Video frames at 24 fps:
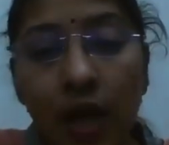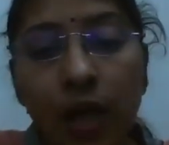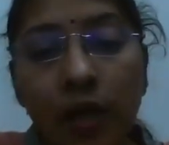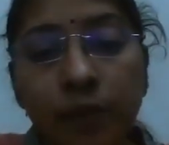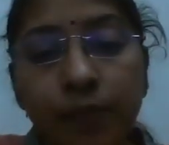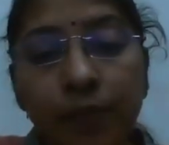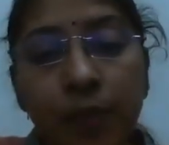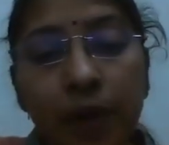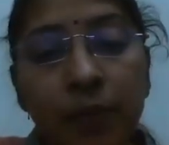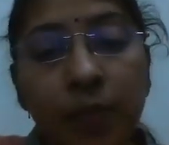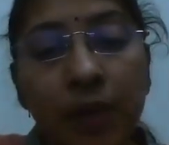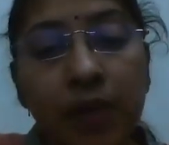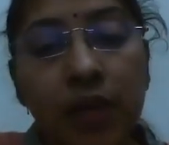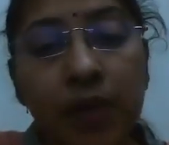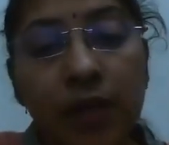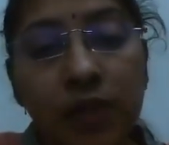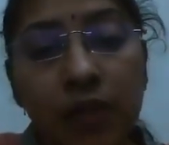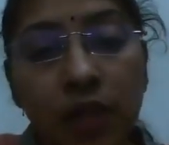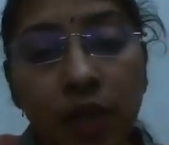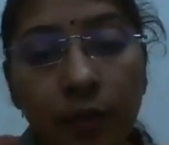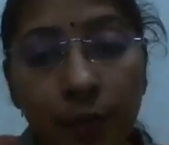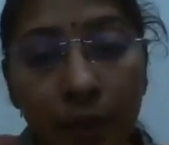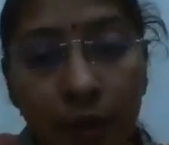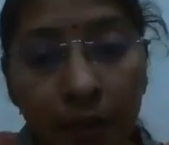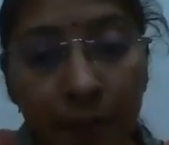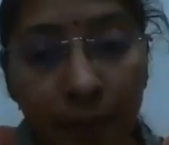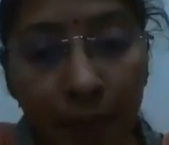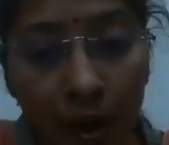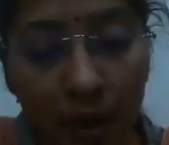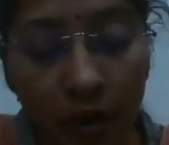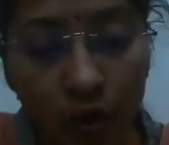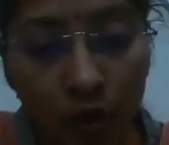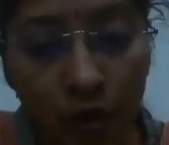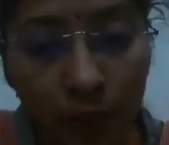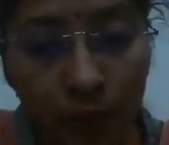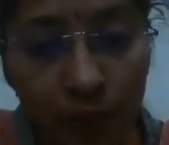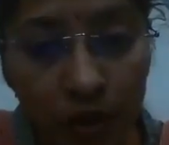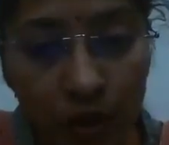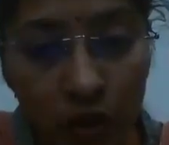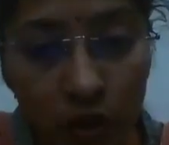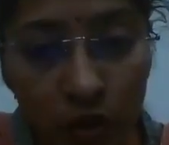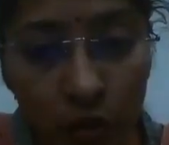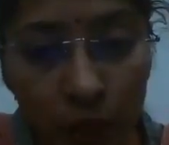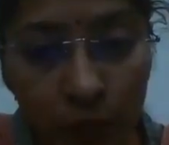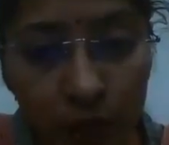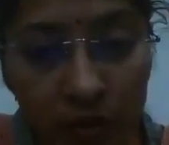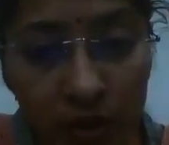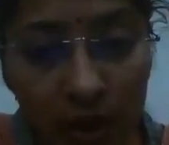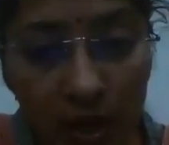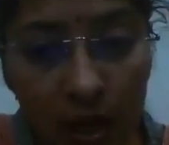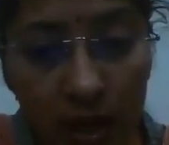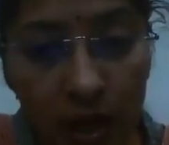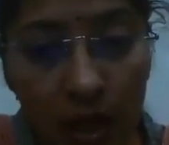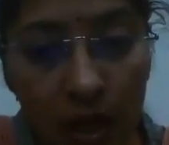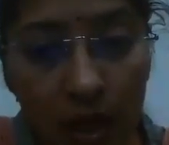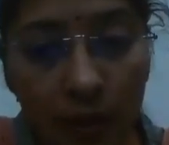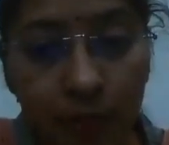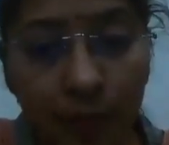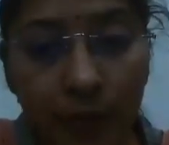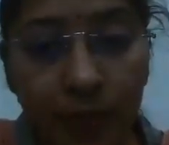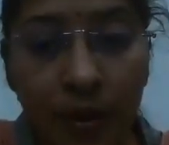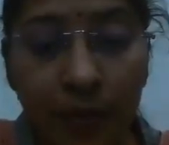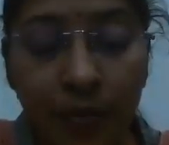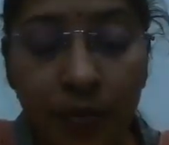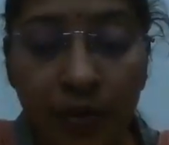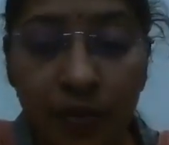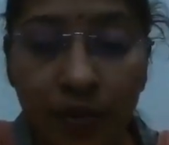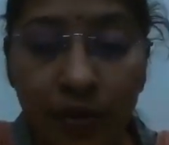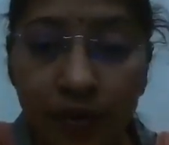it may be in stomach part of the tubes, in